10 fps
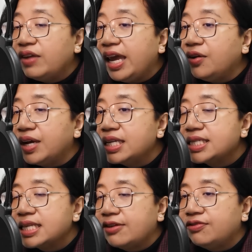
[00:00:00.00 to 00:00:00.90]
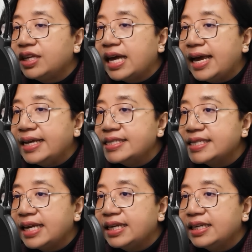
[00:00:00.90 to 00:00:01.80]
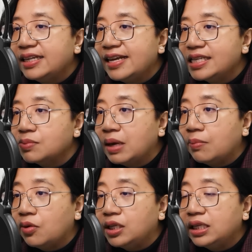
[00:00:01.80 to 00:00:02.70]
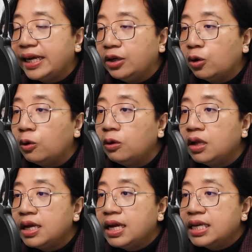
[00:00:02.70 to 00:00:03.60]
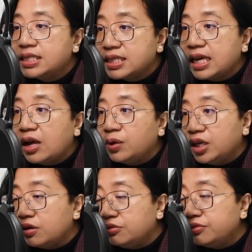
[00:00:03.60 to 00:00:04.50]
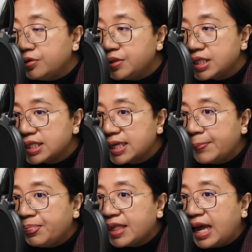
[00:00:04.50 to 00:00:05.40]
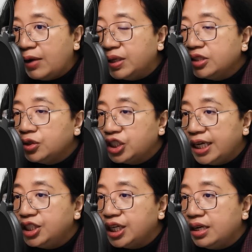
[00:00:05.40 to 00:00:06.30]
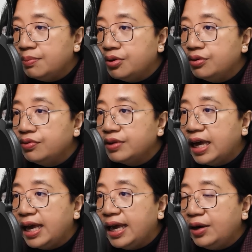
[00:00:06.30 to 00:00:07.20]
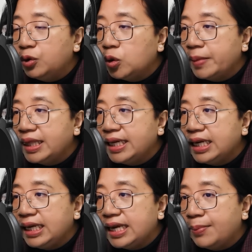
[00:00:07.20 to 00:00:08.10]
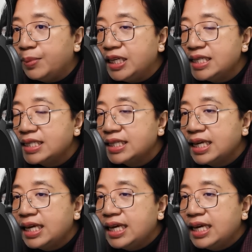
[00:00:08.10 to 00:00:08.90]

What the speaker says: A grades after I set her as my model and goal. See how it all flows. I wanted to change and improve, and automatically it happens.